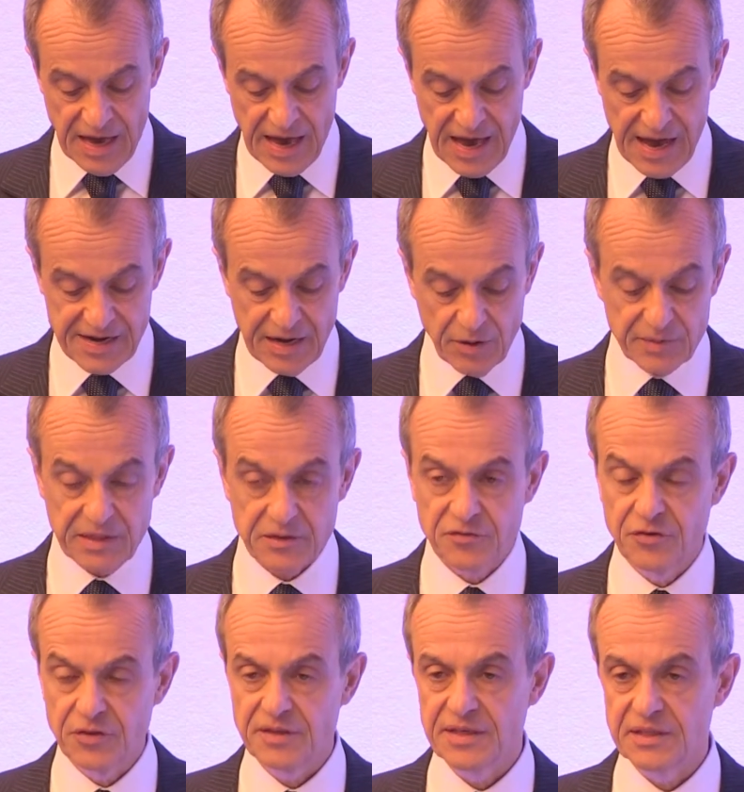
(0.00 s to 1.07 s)
Now, without
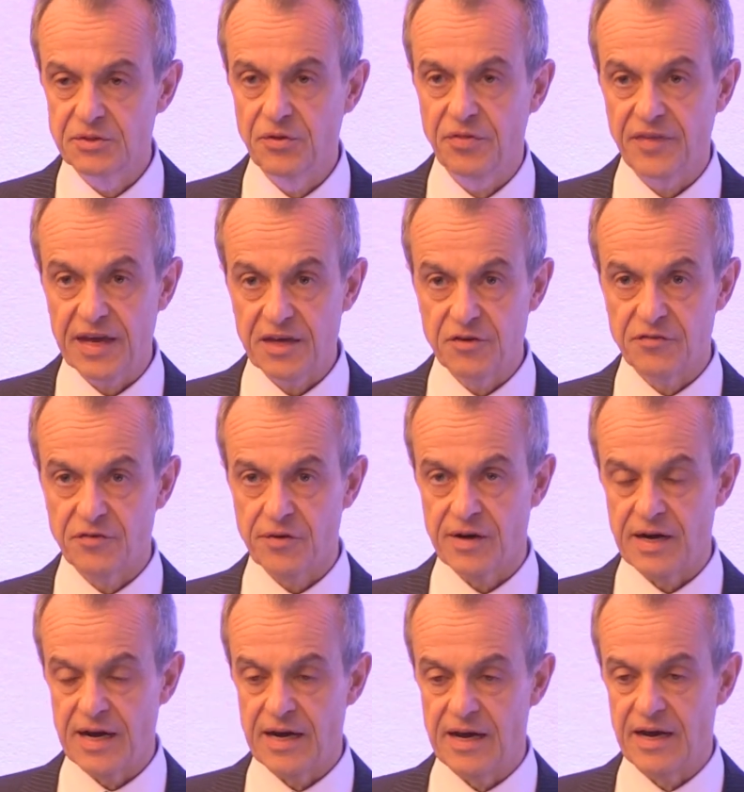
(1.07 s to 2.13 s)
further ado, thank you
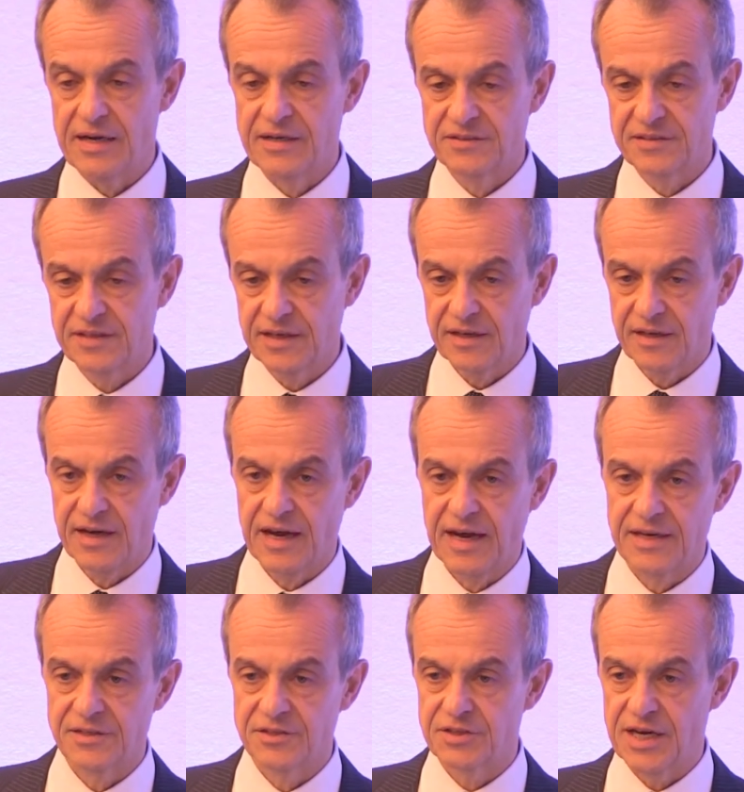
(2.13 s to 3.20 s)
for listening.
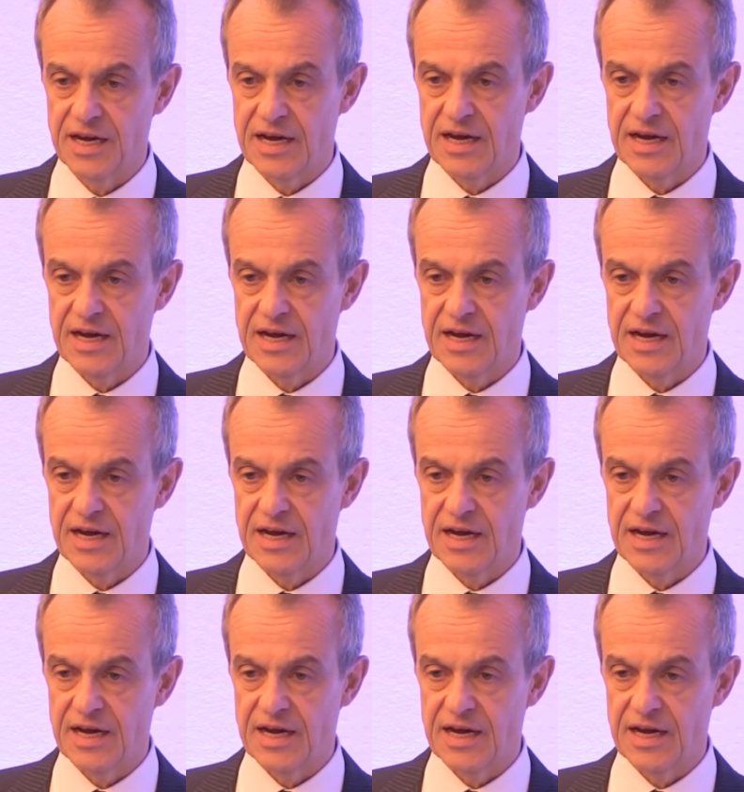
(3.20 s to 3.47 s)
And